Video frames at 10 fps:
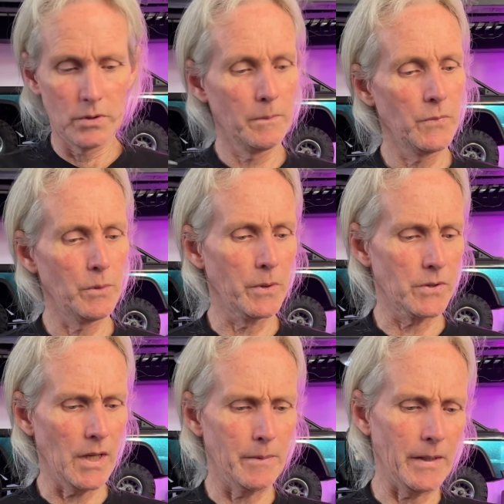Super
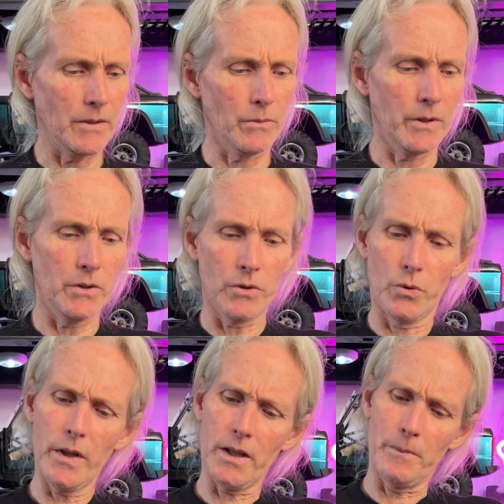excited about this. I want to do a
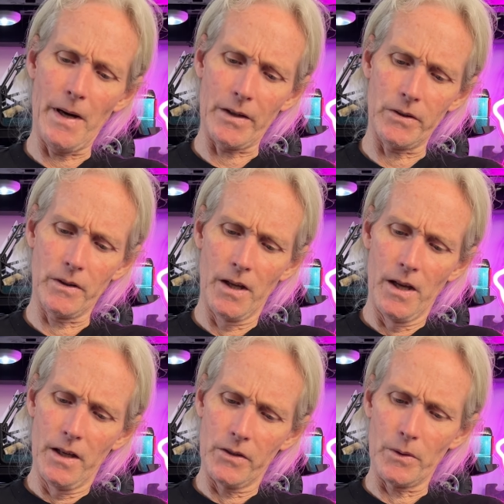quick unboxing
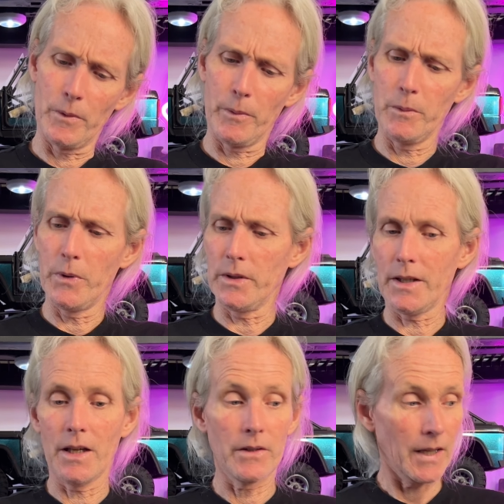because I'm going to be putting
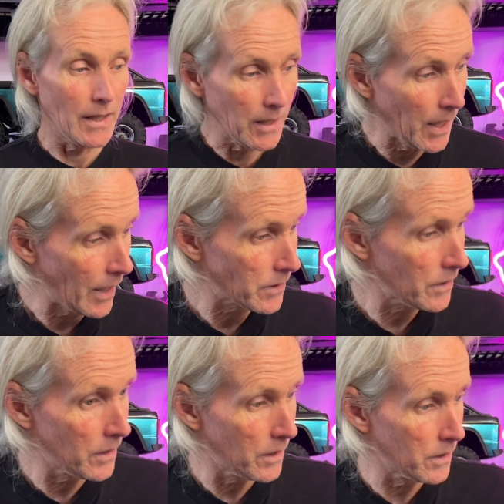together a lot
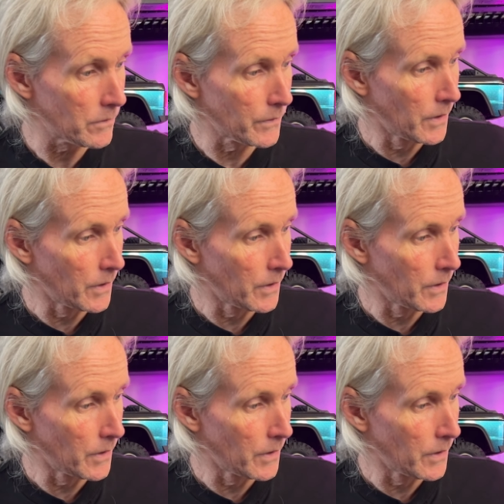of